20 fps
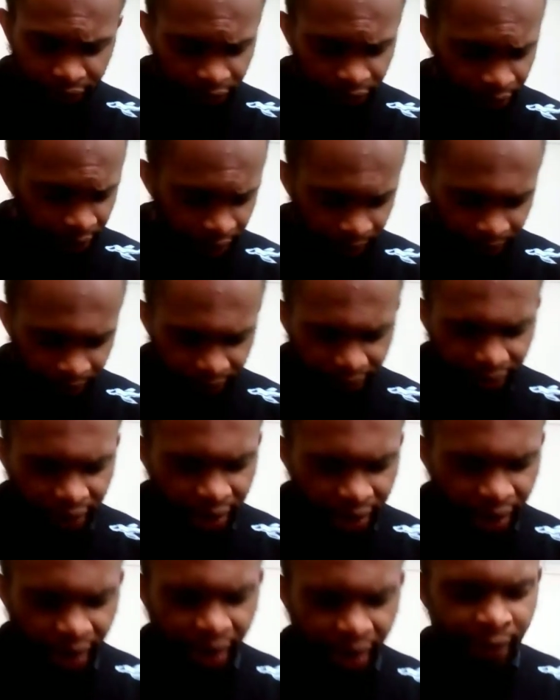So um,
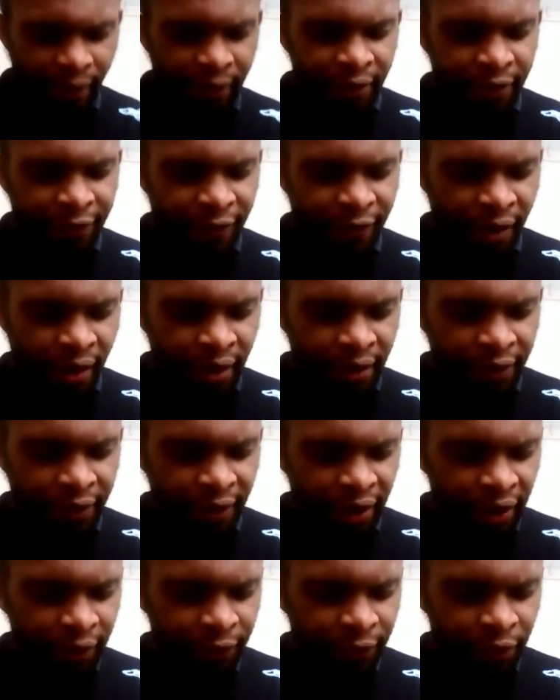Heavenly Father,
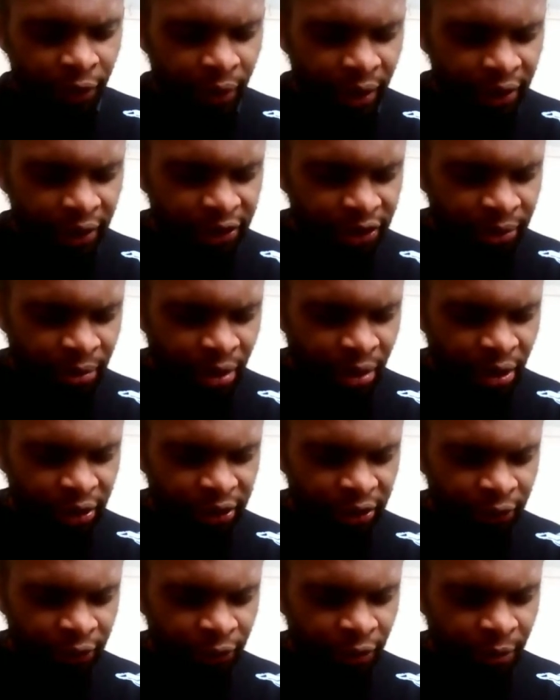thank you for your grace and
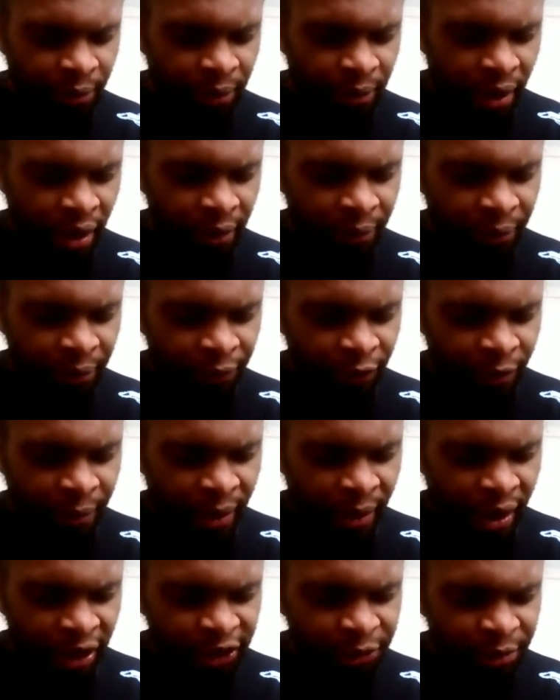mercy for for
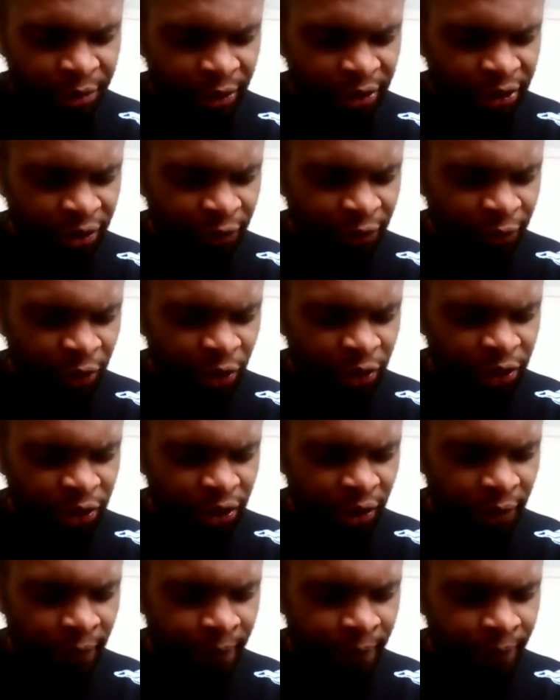past, present, and
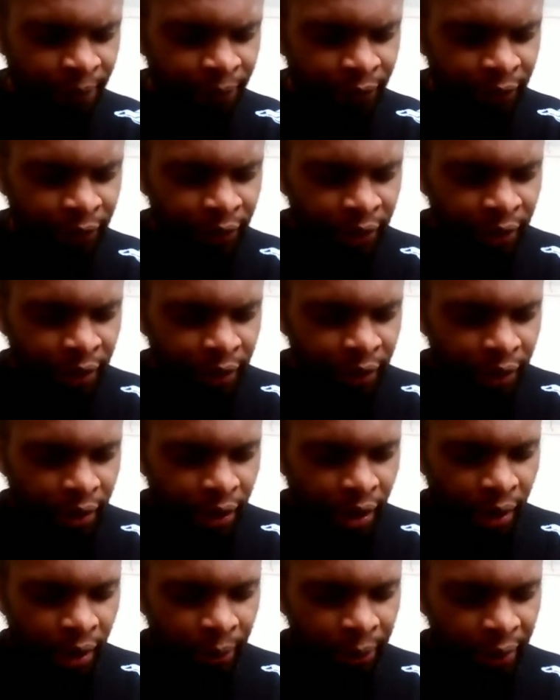future.
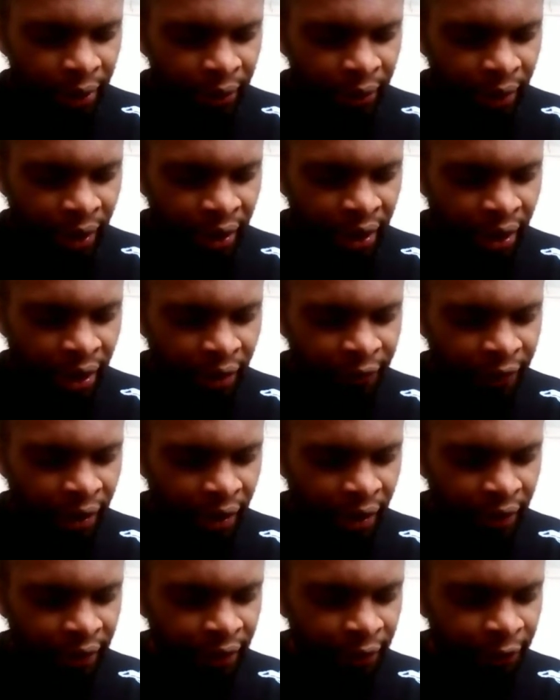I pray right now,
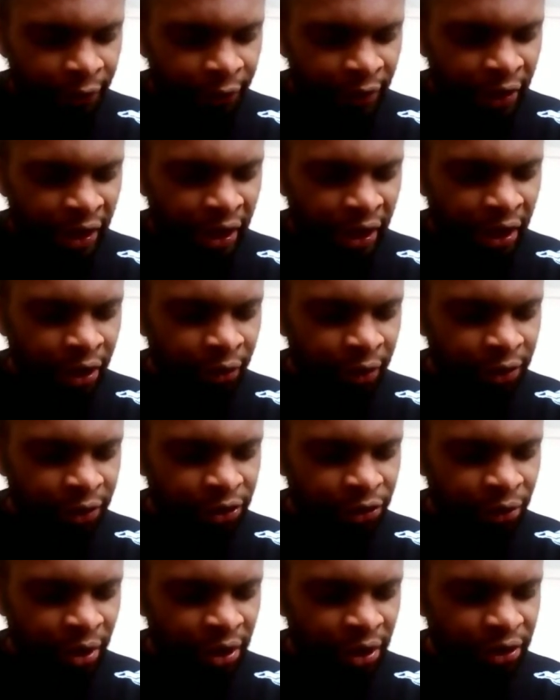Father, for healing and
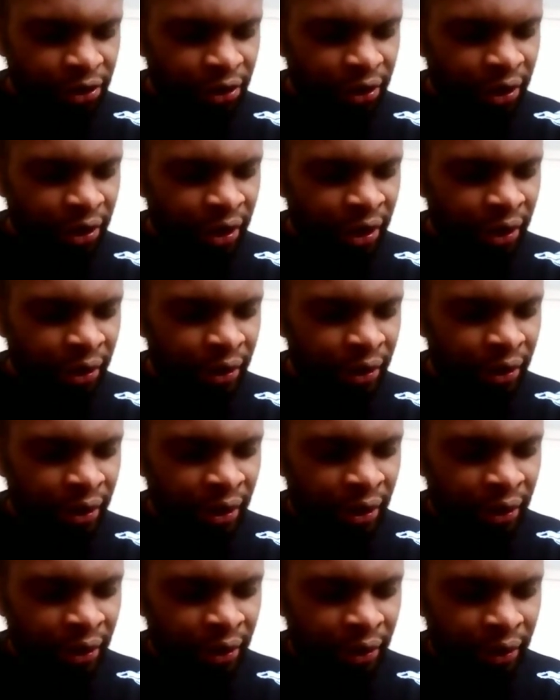restoration in
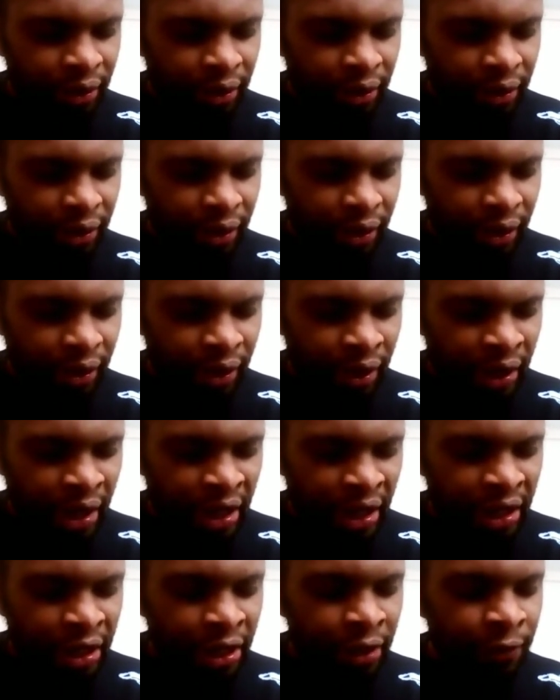in in
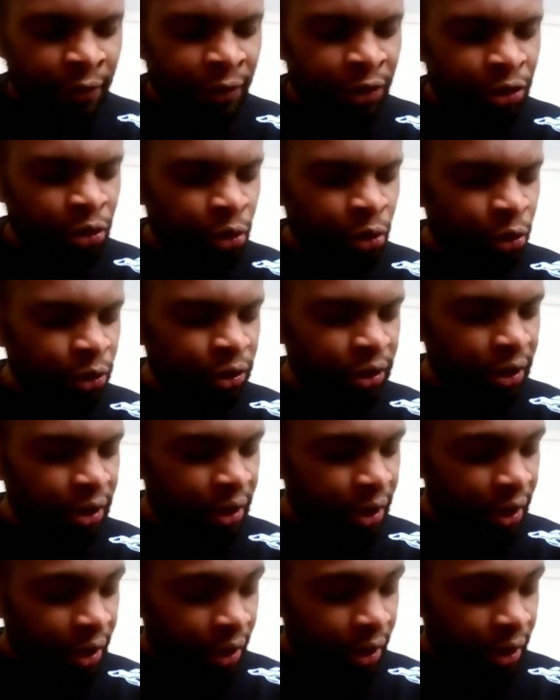any individuals